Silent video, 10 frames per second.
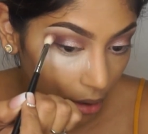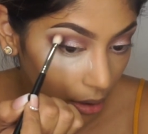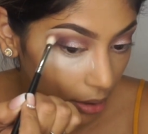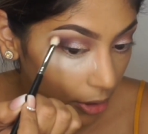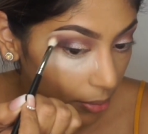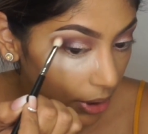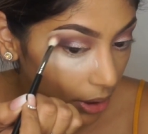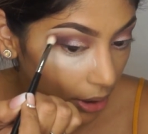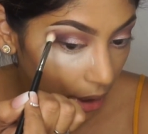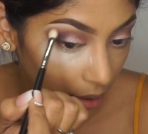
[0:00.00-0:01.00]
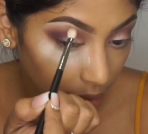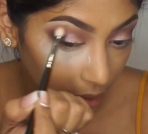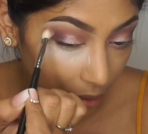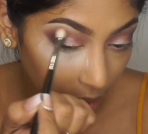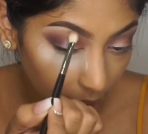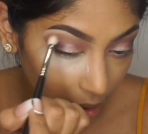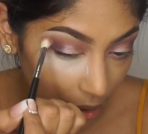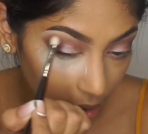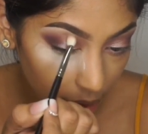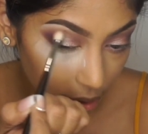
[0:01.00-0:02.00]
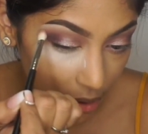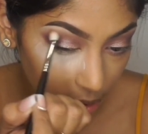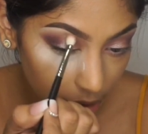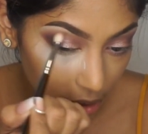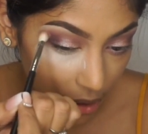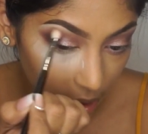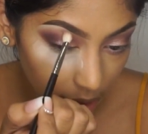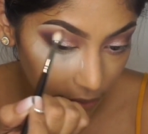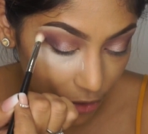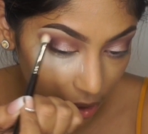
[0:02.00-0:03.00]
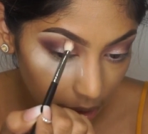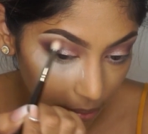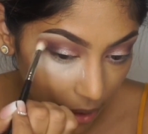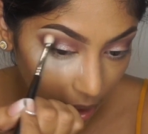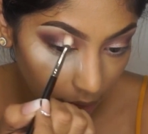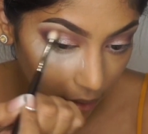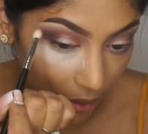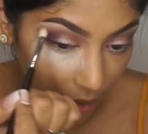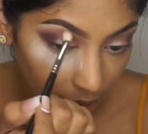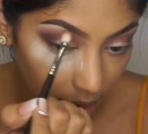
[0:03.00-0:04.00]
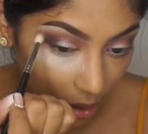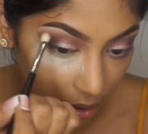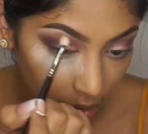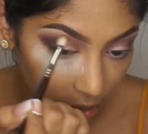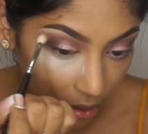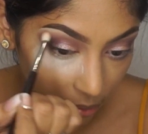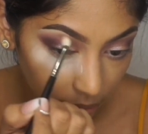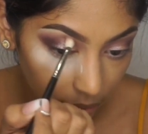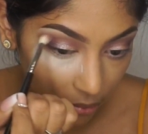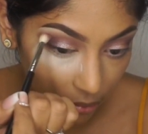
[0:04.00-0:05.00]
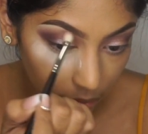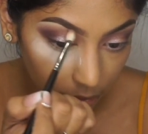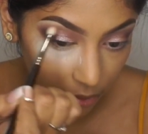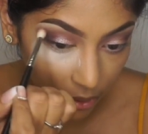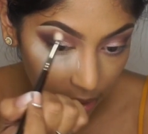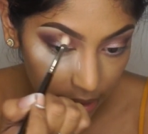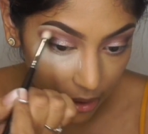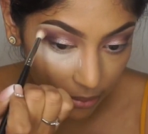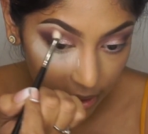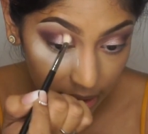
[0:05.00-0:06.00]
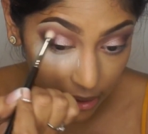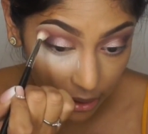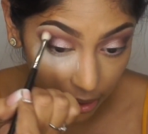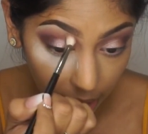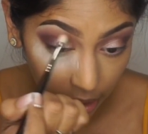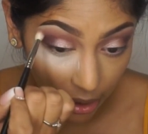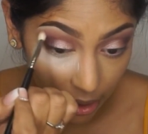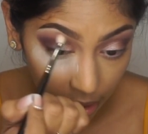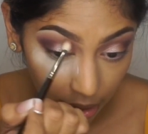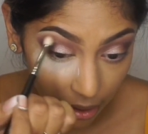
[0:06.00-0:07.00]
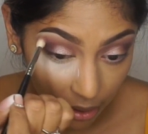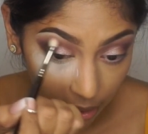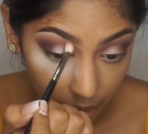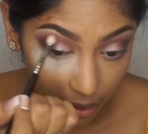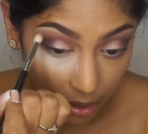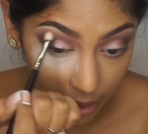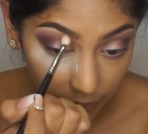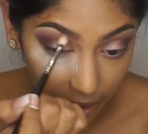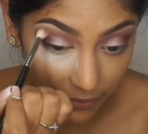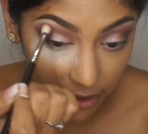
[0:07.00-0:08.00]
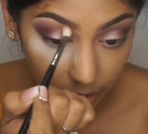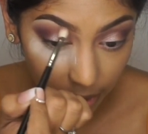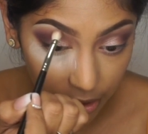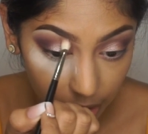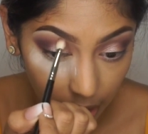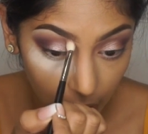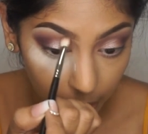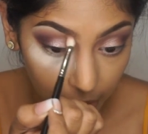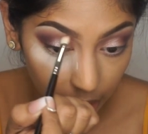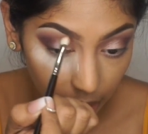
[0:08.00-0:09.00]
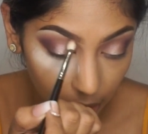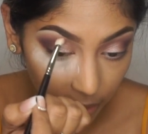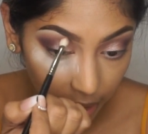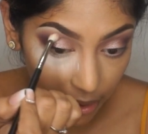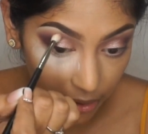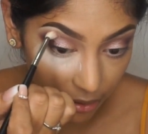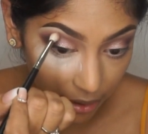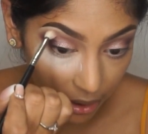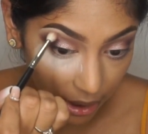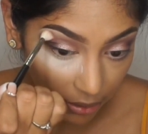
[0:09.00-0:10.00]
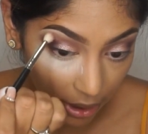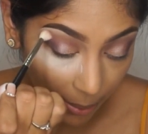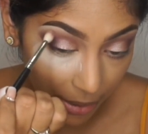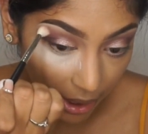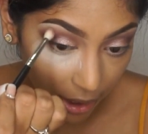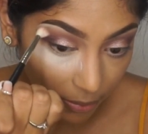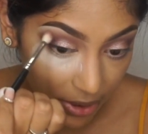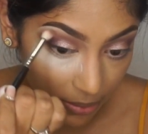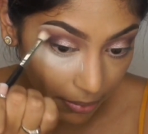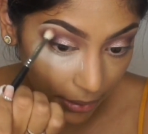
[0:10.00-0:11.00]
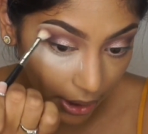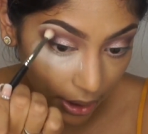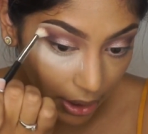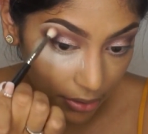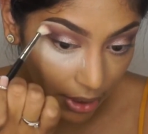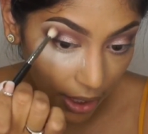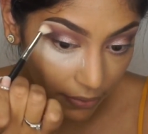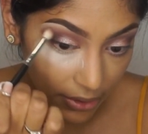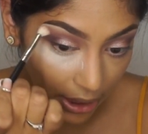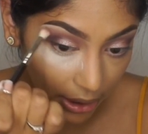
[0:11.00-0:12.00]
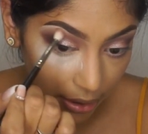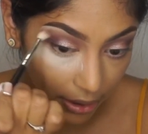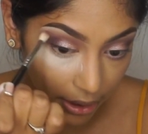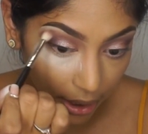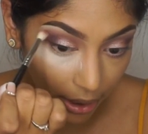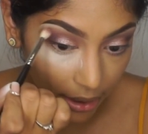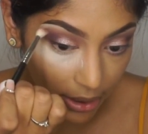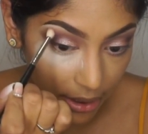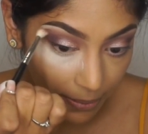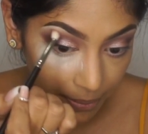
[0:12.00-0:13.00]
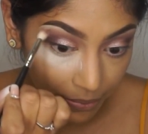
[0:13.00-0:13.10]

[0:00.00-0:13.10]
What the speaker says: A little bit on the outer crease and just kind of trying to make everything look more seamlessly. If you have to raise your eyebrow, go ahead and do it. That helps me. I do have slightly hooded eyes,